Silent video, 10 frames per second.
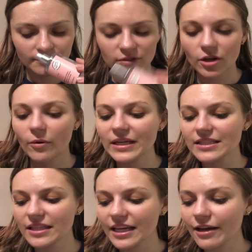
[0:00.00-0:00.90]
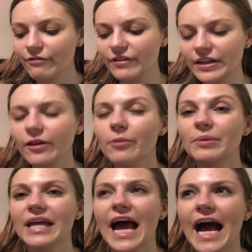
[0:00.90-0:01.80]
So it's like a vanilla, but
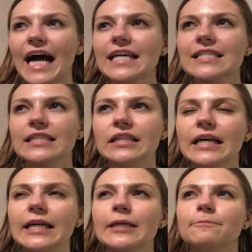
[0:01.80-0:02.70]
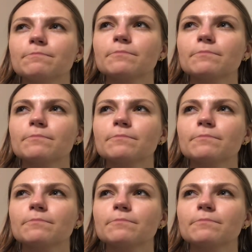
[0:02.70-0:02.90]
it has like